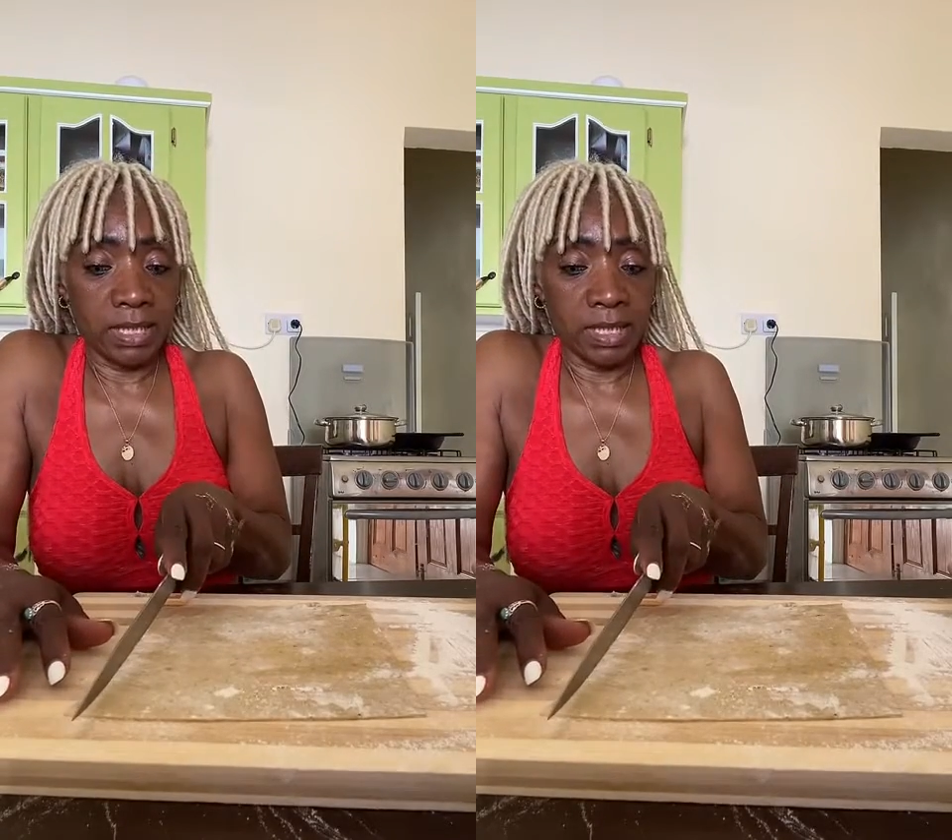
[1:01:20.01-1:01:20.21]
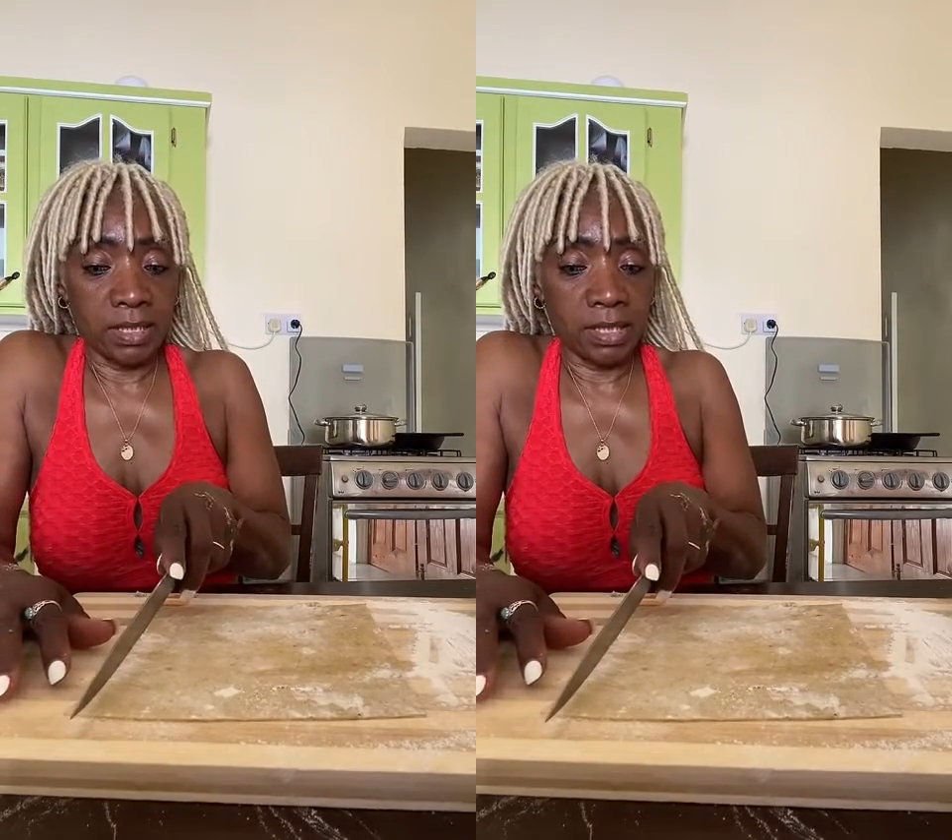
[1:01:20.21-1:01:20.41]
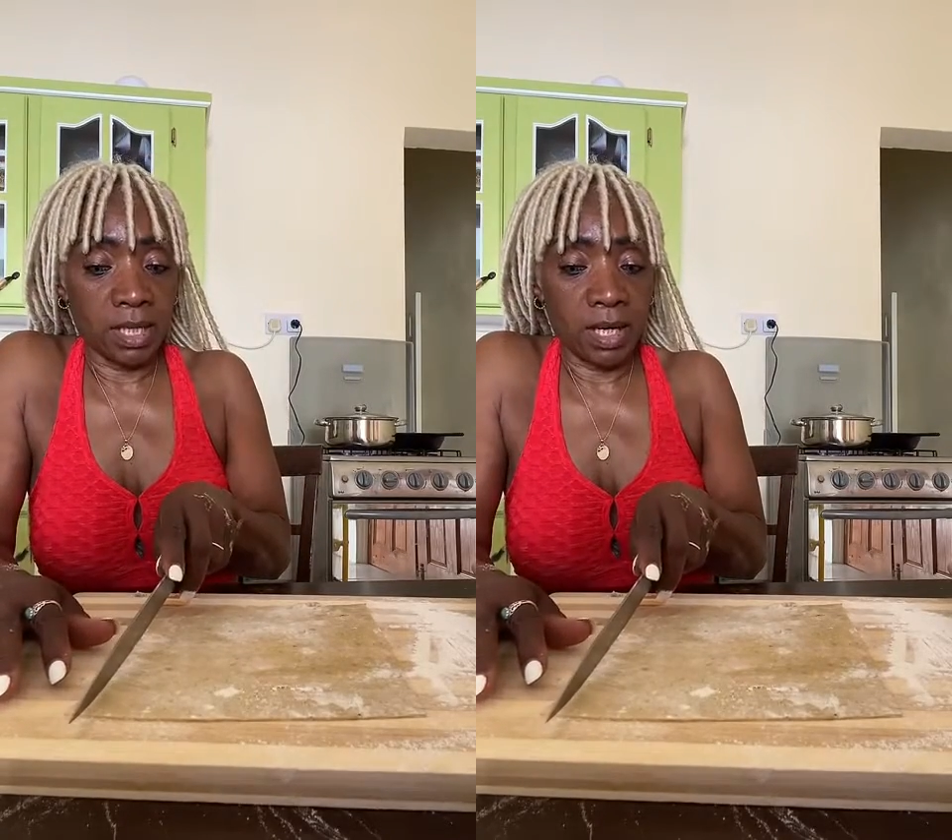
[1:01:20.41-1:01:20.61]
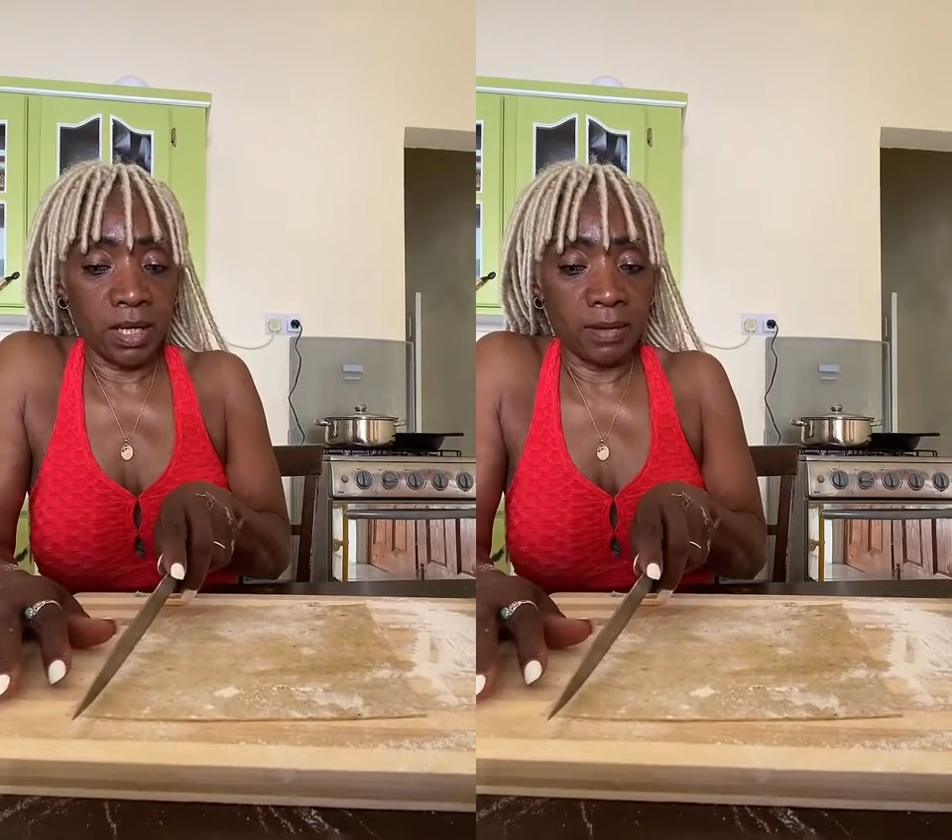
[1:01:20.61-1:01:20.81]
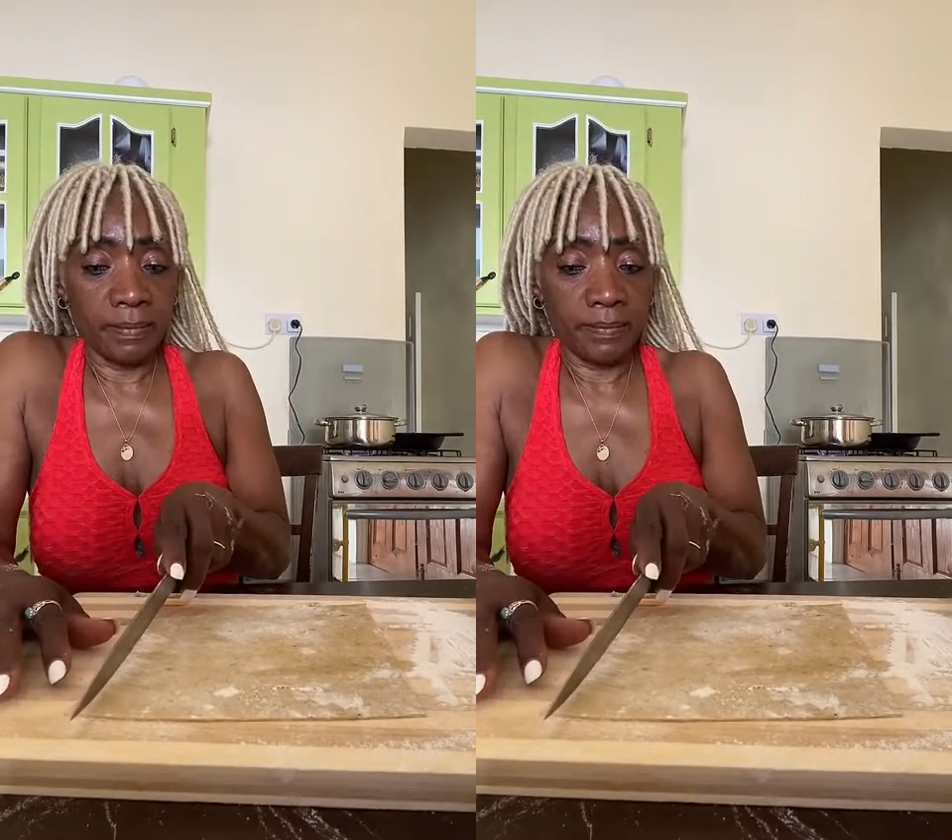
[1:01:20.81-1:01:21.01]

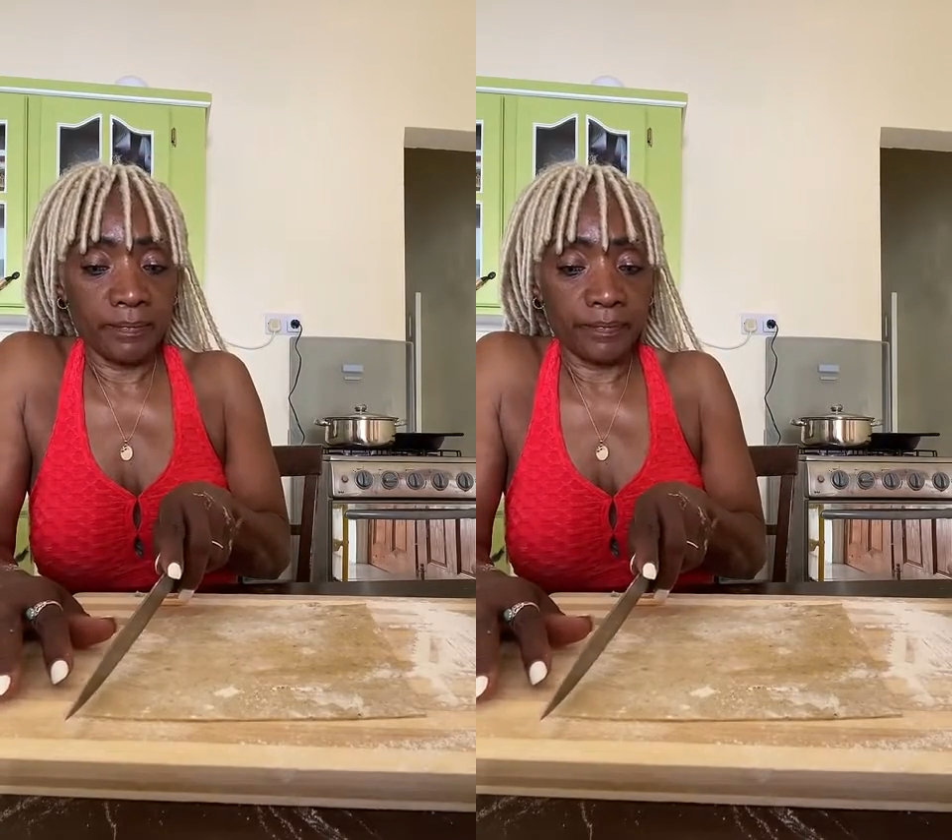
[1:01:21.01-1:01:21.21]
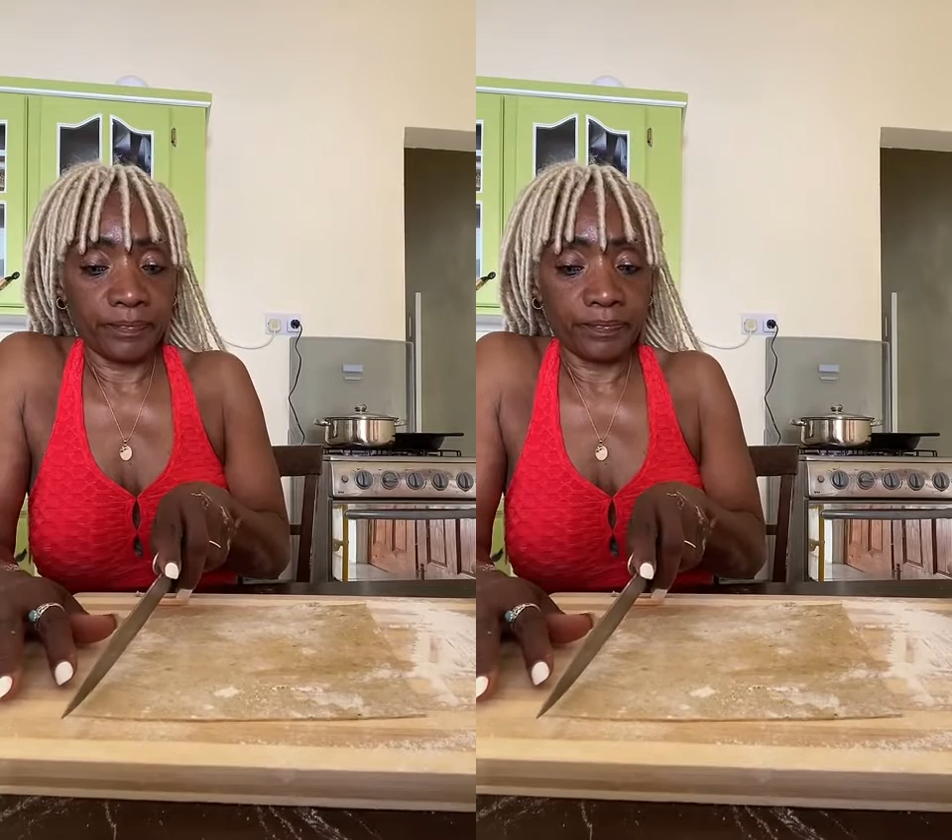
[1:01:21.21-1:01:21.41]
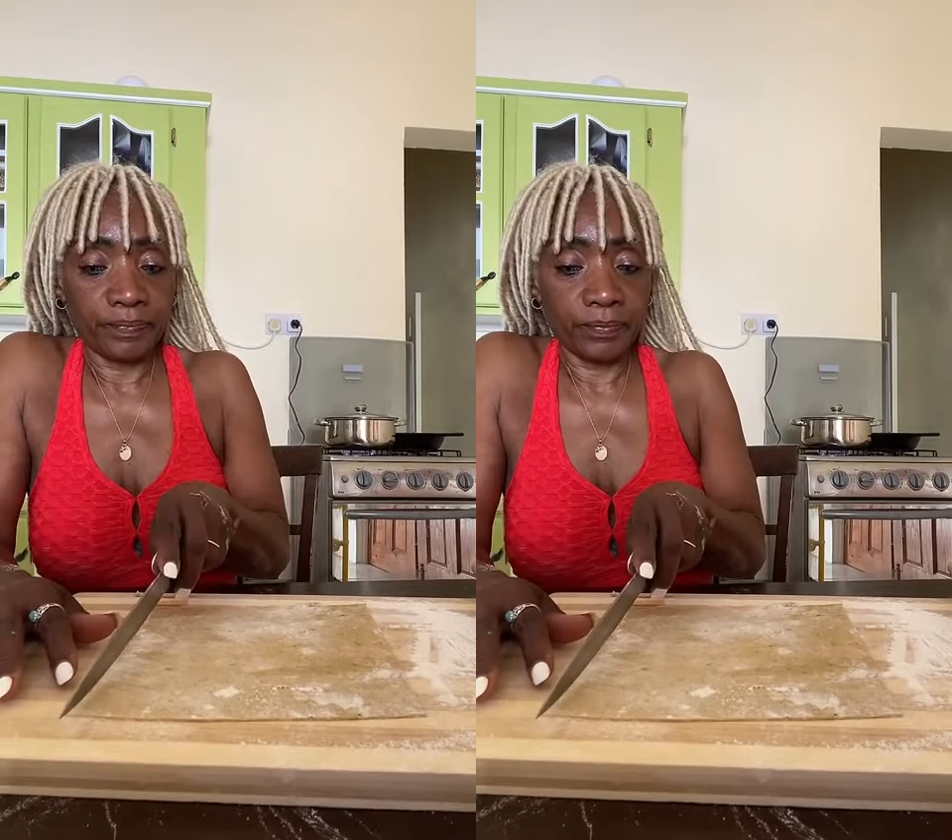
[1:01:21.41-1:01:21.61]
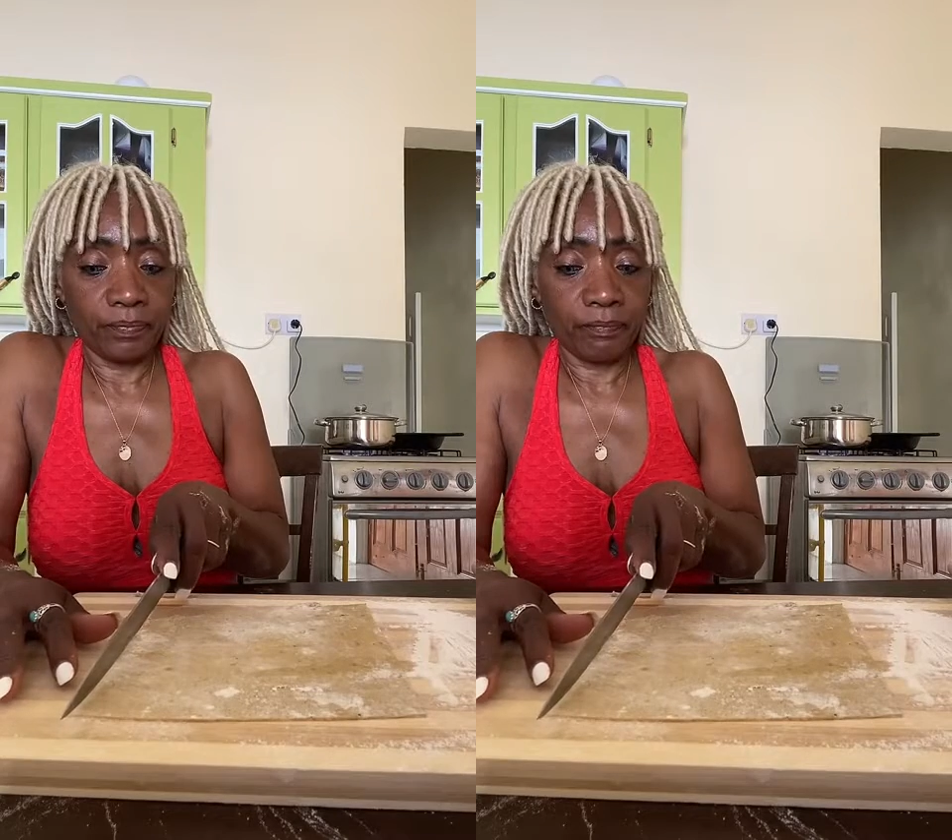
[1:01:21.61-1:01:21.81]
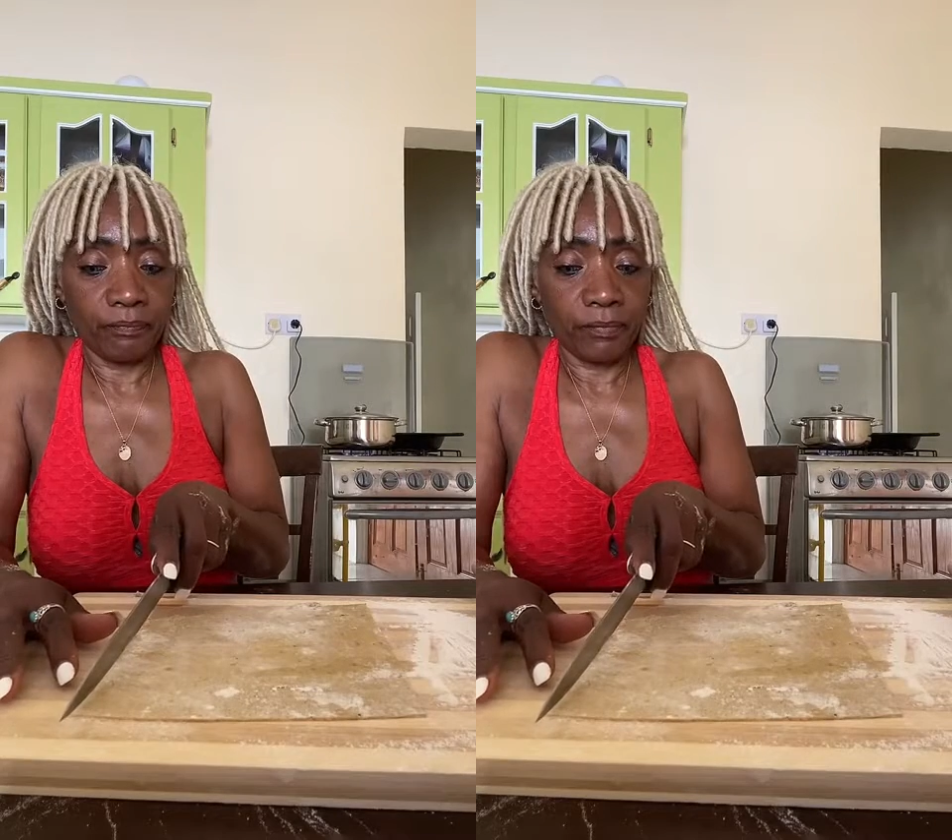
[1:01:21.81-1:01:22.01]
Yes.
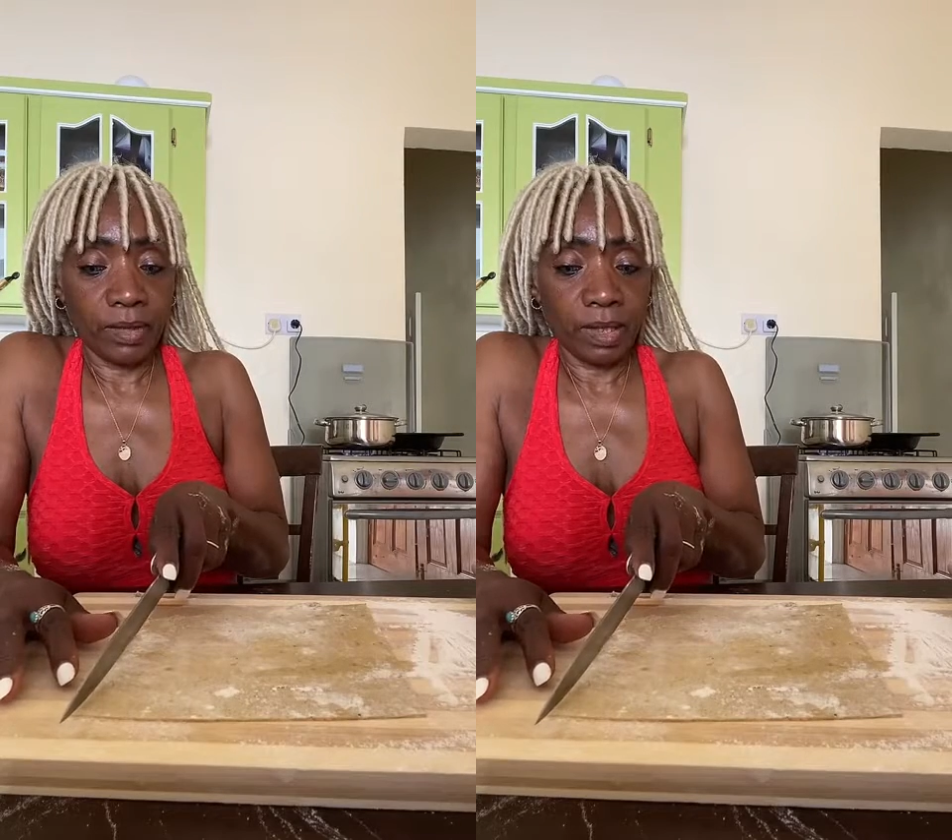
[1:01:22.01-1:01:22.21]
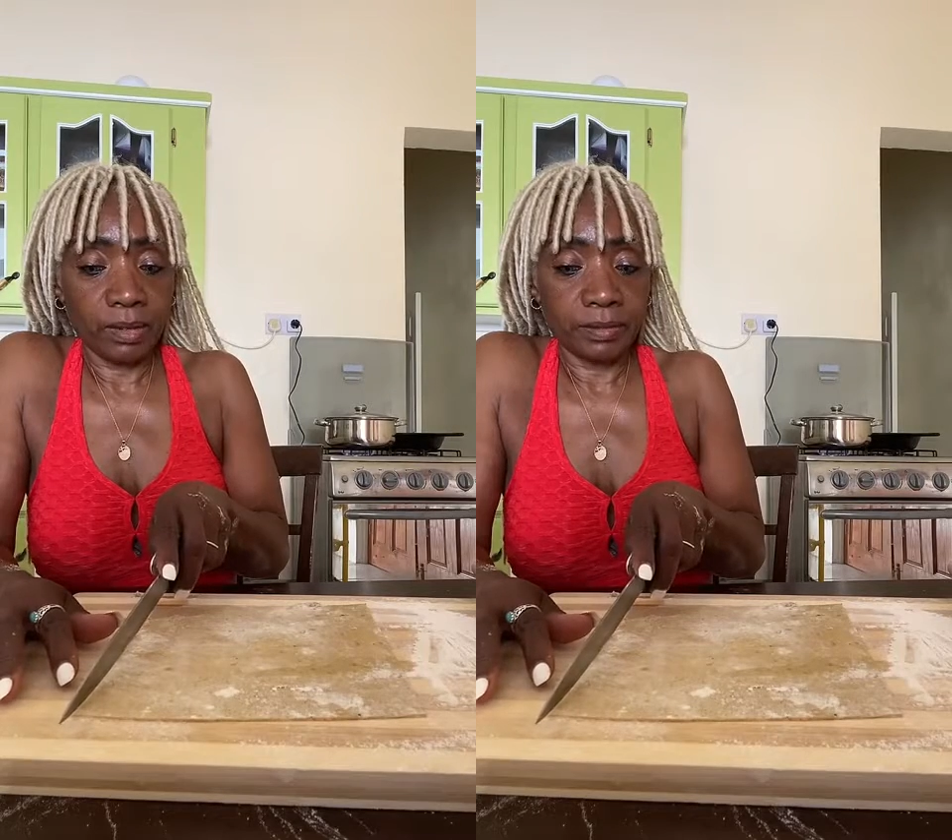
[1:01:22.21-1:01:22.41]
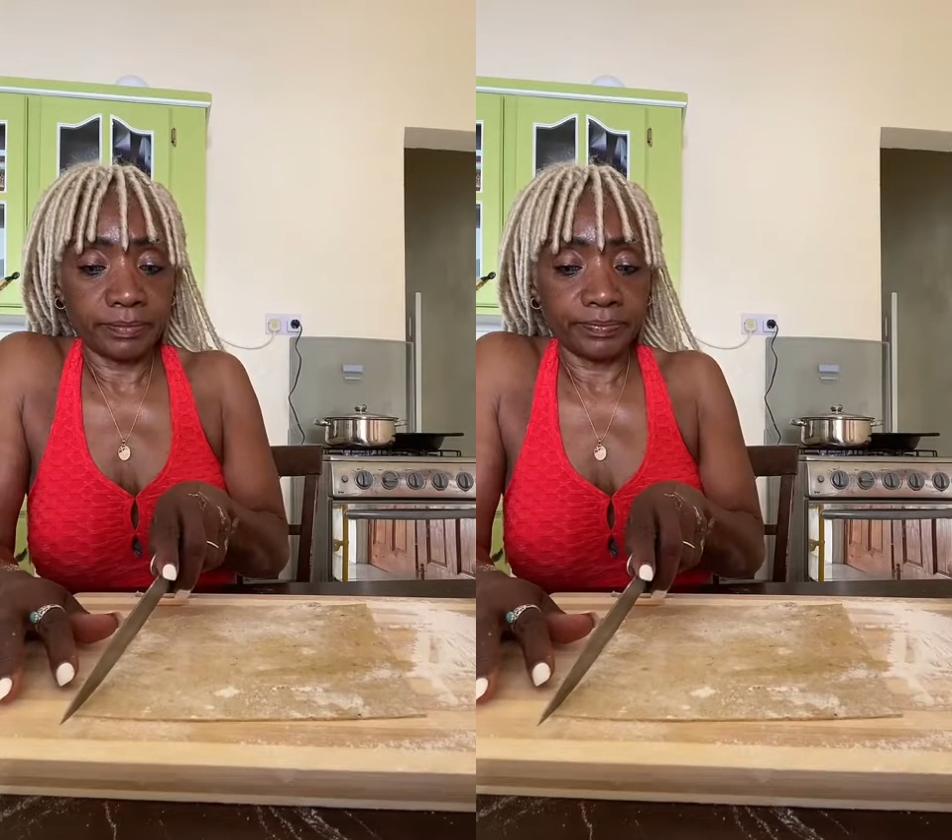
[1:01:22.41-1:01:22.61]
Edajik